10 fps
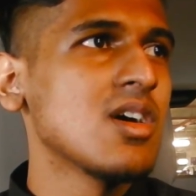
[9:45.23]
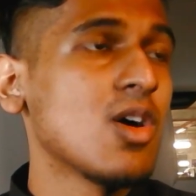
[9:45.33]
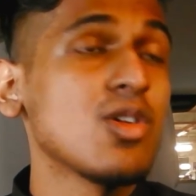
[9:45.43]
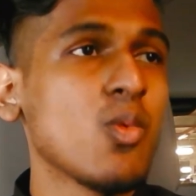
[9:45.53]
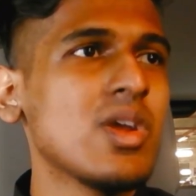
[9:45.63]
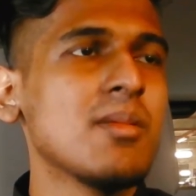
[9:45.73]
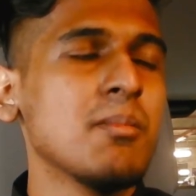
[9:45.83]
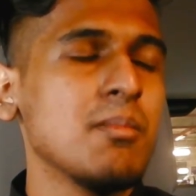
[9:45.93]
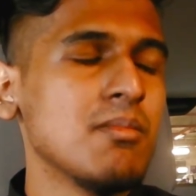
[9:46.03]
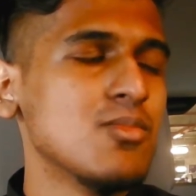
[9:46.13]
Oh, no, with
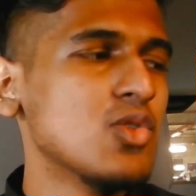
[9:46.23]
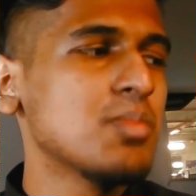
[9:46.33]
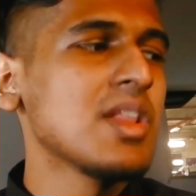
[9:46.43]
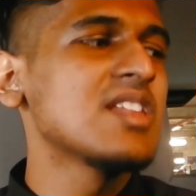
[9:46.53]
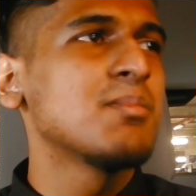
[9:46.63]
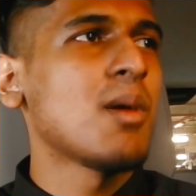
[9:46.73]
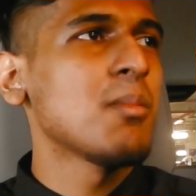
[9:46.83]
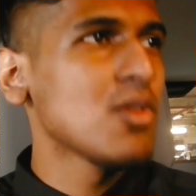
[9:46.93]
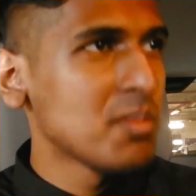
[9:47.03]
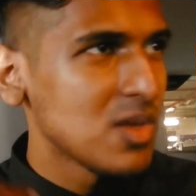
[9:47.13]
replace
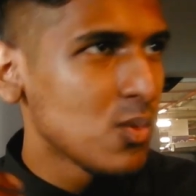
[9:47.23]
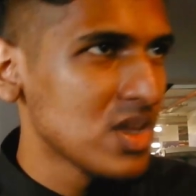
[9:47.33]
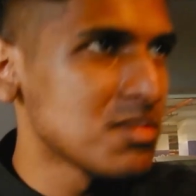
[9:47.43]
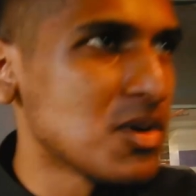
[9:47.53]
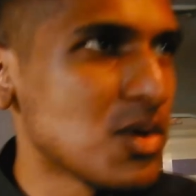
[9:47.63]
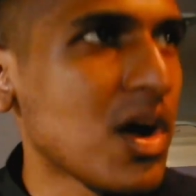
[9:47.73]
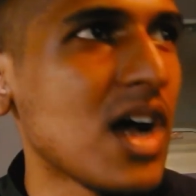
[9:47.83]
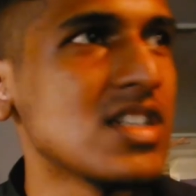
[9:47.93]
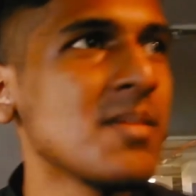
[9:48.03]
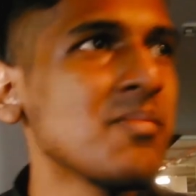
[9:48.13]
Bumblebee with
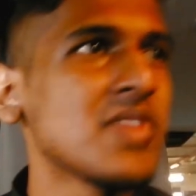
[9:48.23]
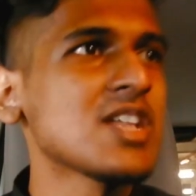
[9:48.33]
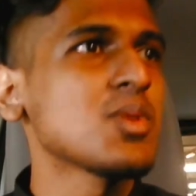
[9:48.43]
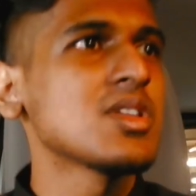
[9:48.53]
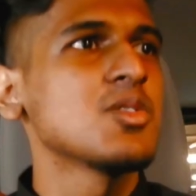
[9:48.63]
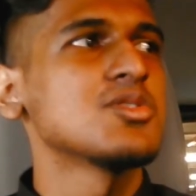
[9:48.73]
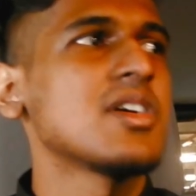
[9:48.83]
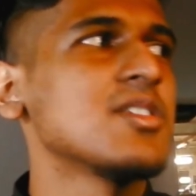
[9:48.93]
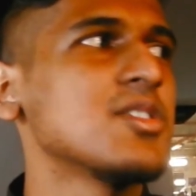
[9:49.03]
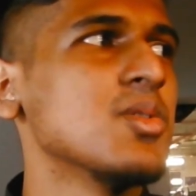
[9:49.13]
Mirage. That's what they were
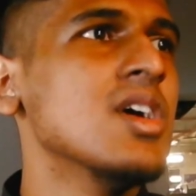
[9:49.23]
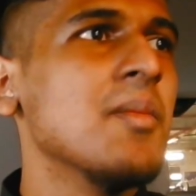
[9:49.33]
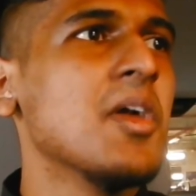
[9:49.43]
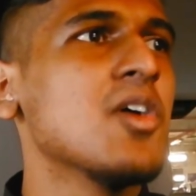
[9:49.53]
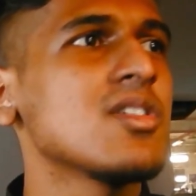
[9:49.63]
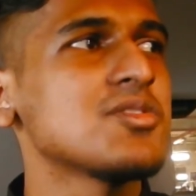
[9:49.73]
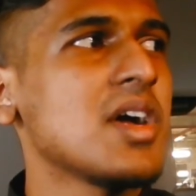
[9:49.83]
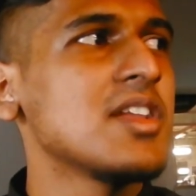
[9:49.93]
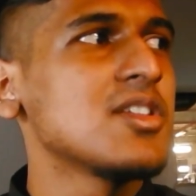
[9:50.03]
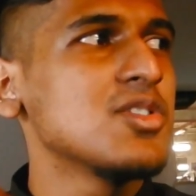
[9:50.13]
trying to do. They were
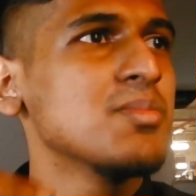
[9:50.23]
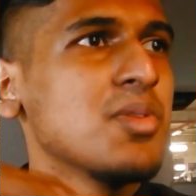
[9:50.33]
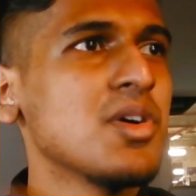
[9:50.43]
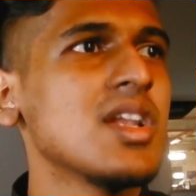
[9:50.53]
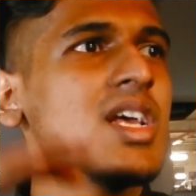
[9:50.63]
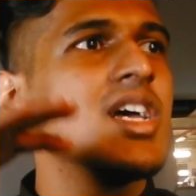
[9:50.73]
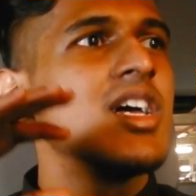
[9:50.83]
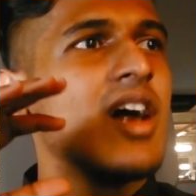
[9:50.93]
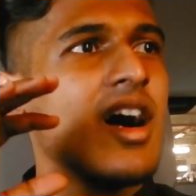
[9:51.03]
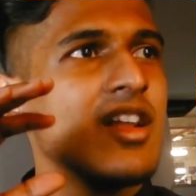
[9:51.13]
trying to put
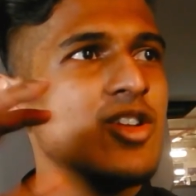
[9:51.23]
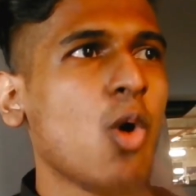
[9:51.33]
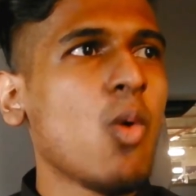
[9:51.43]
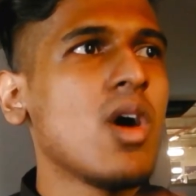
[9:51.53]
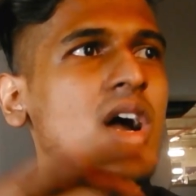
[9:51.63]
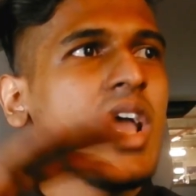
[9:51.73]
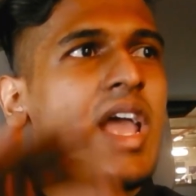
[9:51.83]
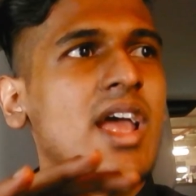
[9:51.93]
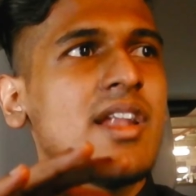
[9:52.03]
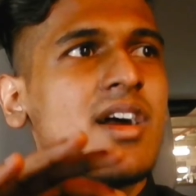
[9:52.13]
Noah
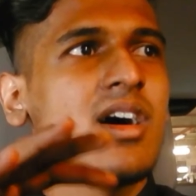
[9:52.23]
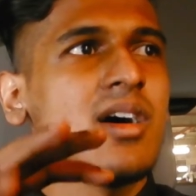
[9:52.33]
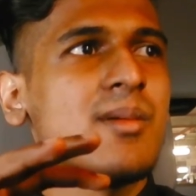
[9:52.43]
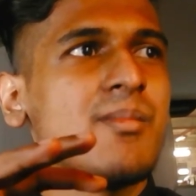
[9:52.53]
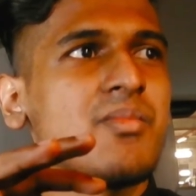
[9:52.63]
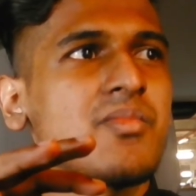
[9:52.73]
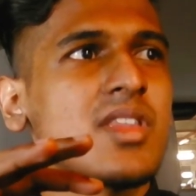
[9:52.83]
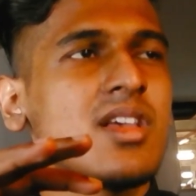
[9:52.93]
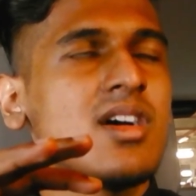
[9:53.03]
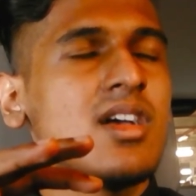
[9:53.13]
and
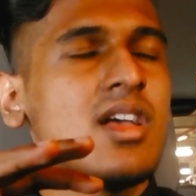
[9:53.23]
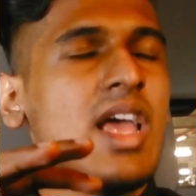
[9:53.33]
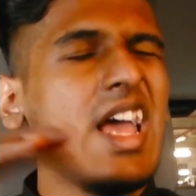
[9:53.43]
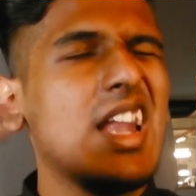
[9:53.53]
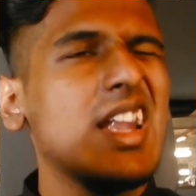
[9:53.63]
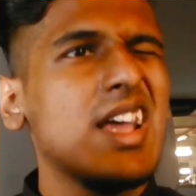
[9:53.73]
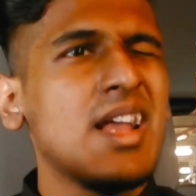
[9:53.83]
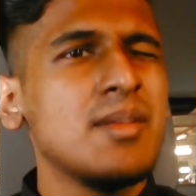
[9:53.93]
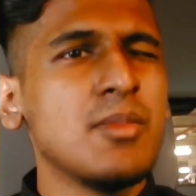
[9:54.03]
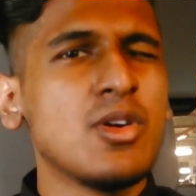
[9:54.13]

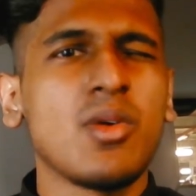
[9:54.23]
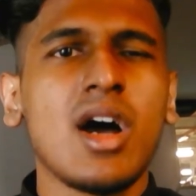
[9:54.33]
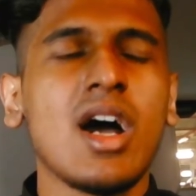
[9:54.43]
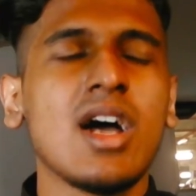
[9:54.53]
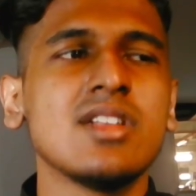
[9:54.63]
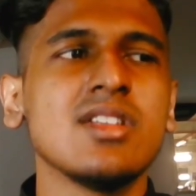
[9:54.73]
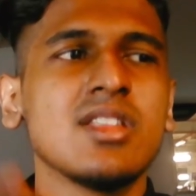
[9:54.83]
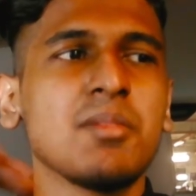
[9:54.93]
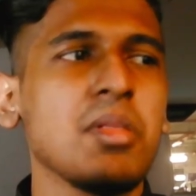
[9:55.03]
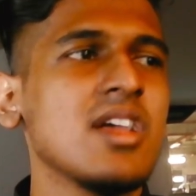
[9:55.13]
Mirage in
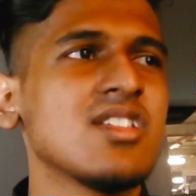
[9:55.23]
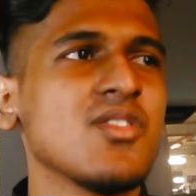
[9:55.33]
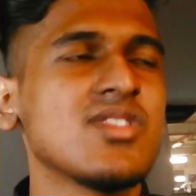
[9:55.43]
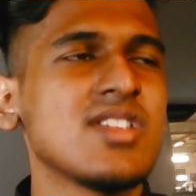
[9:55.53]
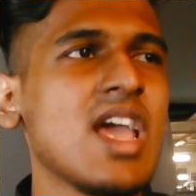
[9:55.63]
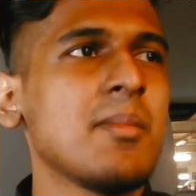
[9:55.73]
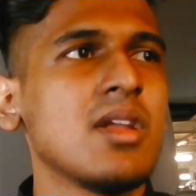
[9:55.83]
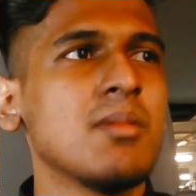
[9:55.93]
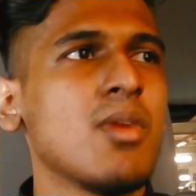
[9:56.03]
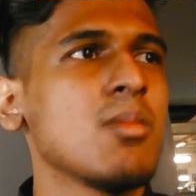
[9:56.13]
the place of Sam
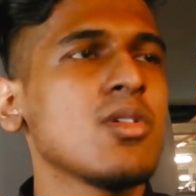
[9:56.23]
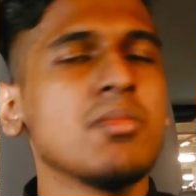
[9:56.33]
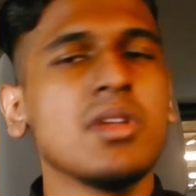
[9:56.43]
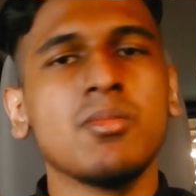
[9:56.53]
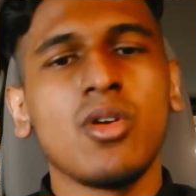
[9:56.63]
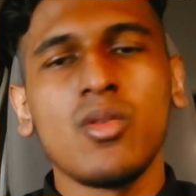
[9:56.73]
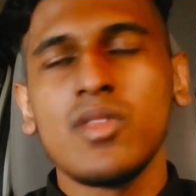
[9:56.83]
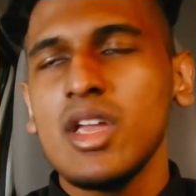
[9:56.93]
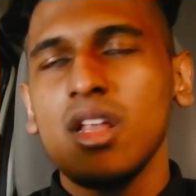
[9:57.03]
and Bumblebee, bro.